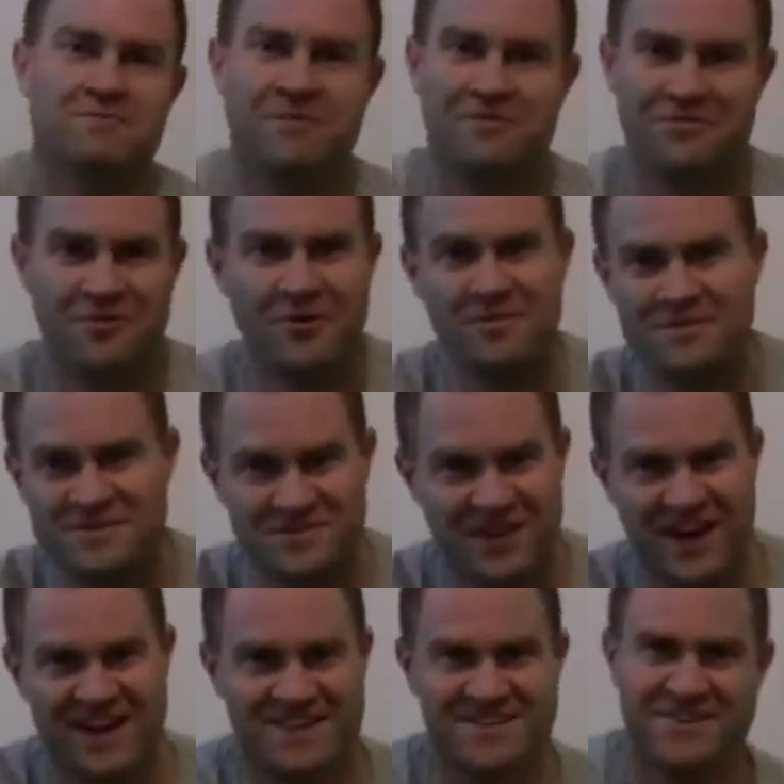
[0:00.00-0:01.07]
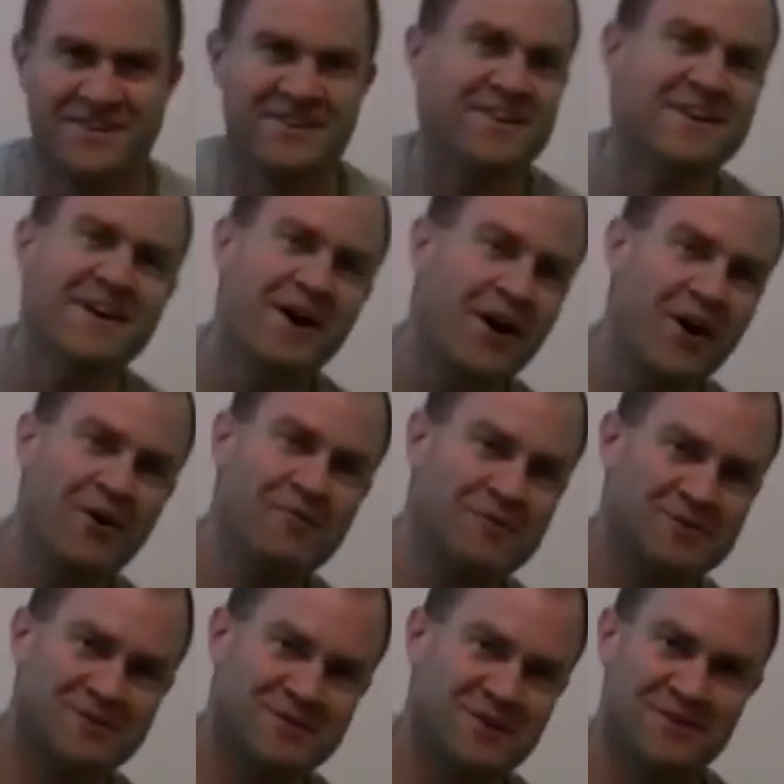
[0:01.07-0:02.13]
Performance factor
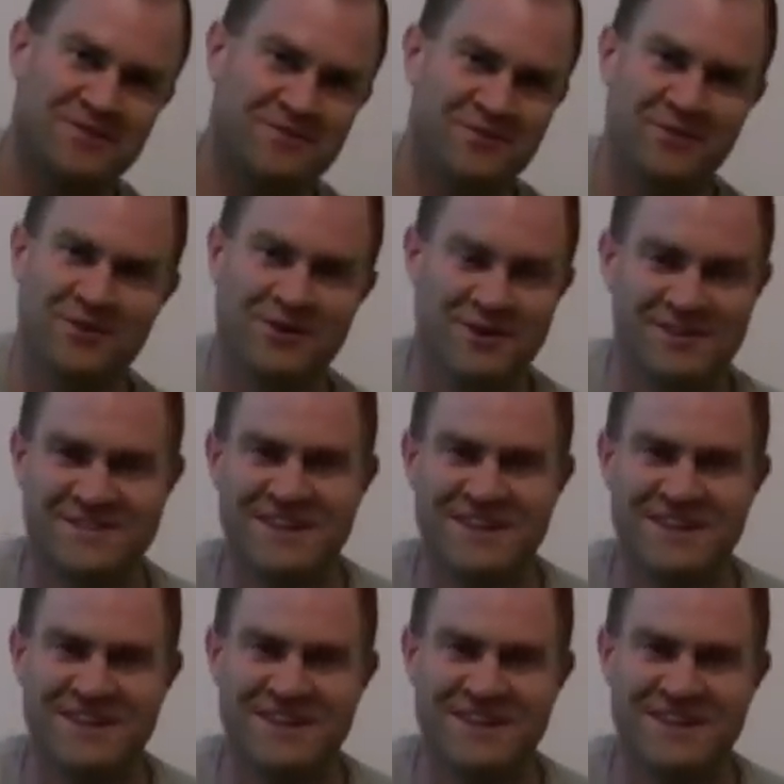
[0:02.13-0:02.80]
almost to the floor.